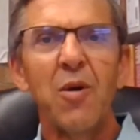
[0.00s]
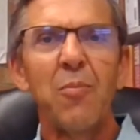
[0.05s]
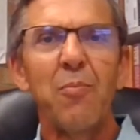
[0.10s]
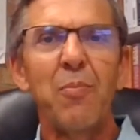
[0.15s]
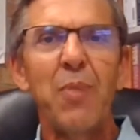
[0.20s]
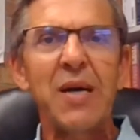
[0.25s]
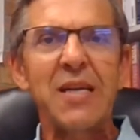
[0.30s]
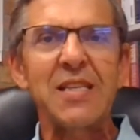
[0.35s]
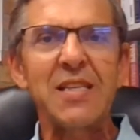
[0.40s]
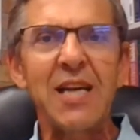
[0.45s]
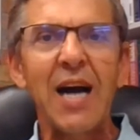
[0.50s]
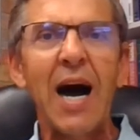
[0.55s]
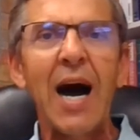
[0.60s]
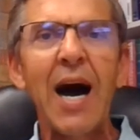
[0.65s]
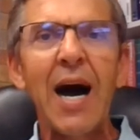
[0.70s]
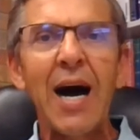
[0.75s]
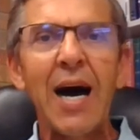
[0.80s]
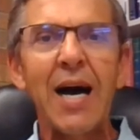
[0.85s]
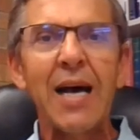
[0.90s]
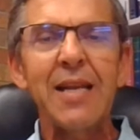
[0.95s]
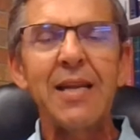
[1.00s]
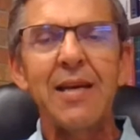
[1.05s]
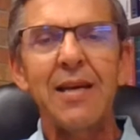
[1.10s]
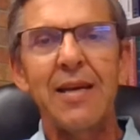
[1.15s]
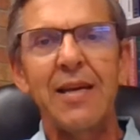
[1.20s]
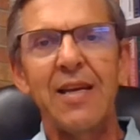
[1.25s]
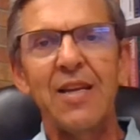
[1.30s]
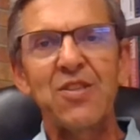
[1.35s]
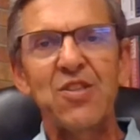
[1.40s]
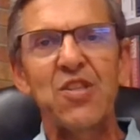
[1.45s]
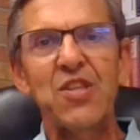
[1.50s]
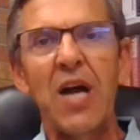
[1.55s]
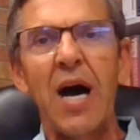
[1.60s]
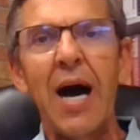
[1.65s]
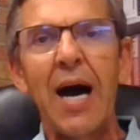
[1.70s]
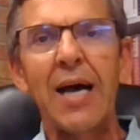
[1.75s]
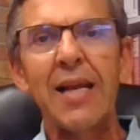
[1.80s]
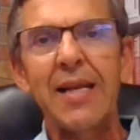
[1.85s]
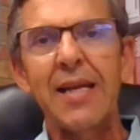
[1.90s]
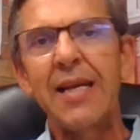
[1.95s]
But God is
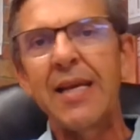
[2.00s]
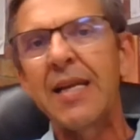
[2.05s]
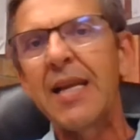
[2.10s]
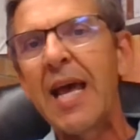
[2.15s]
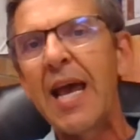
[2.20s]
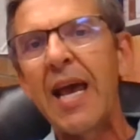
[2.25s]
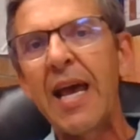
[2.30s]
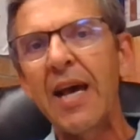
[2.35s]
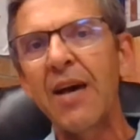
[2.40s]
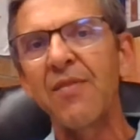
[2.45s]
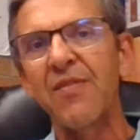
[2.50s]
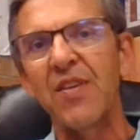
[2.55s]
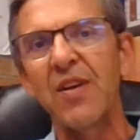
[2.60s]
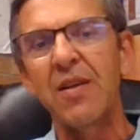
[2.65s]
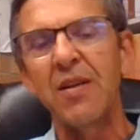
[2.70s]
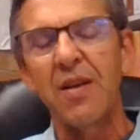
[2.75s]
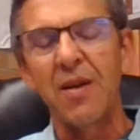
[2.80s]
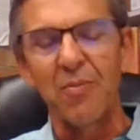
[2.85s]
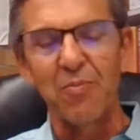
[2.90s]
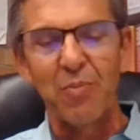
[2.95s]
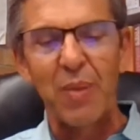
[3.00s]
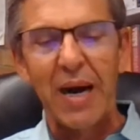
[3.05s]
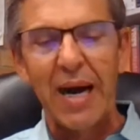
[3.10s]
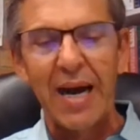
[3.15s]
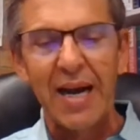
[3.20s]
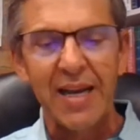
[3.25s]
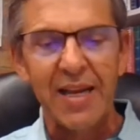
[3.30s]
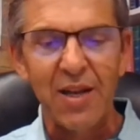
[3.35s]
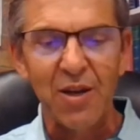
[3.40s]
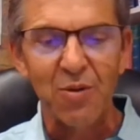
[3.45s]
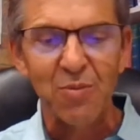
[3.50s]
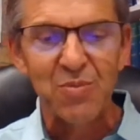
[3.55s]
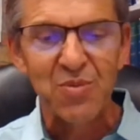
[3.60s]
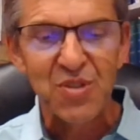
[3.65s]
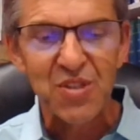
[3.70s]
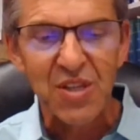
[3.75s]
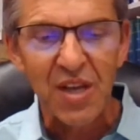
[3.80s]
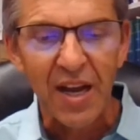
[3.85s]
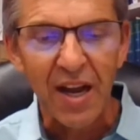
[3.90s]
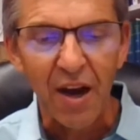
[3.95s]
not in heaven by
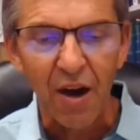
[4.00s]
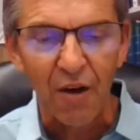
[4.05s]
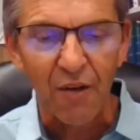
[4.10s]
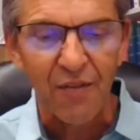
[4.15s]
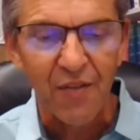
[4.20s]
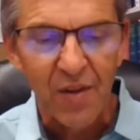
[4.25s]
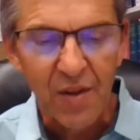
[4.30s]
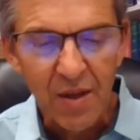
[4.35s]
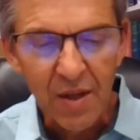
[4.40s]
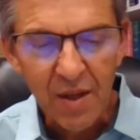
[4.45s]
himself.